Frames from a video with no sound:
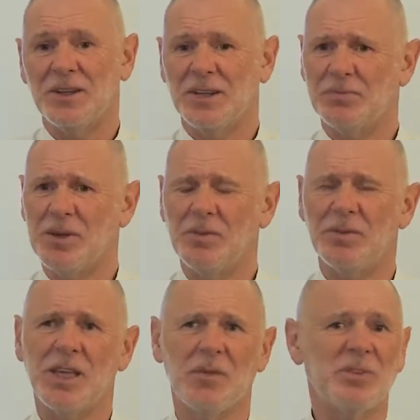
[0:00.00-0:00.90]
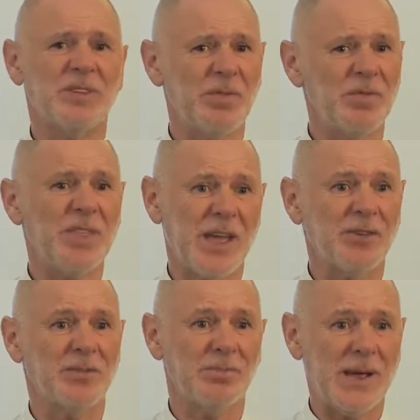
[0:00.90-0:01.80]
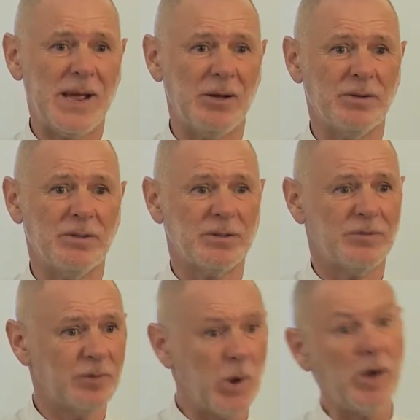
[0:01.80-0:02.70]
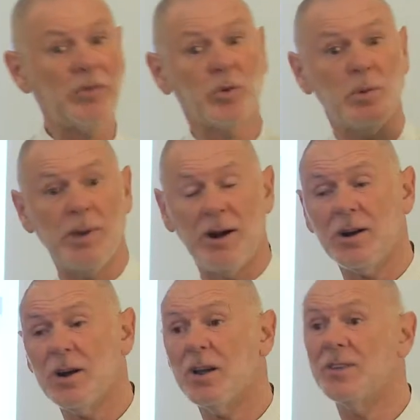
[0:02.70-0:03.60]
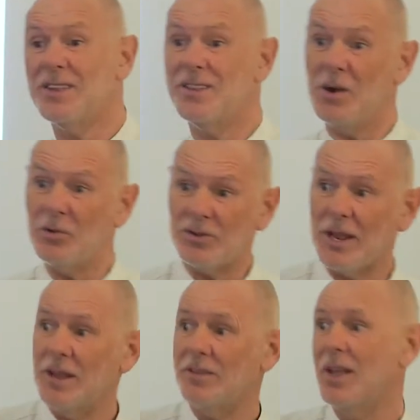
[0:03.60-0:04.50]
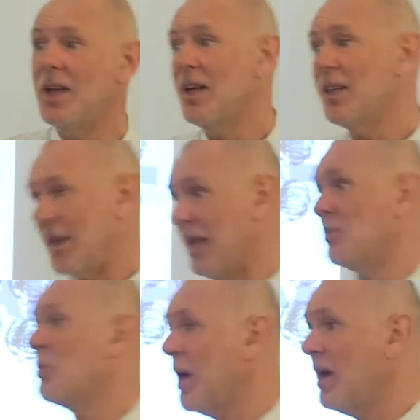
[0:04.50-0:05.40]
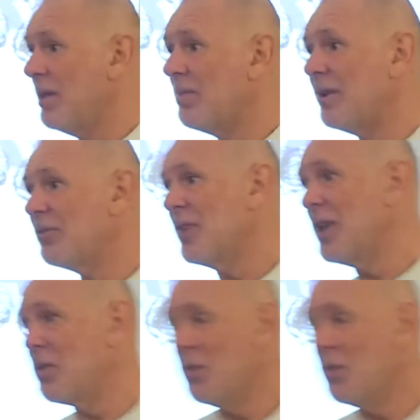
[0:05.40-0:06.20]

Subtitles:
I spent, I think it was £7,000, flew over to America, because in those days, that's where the best training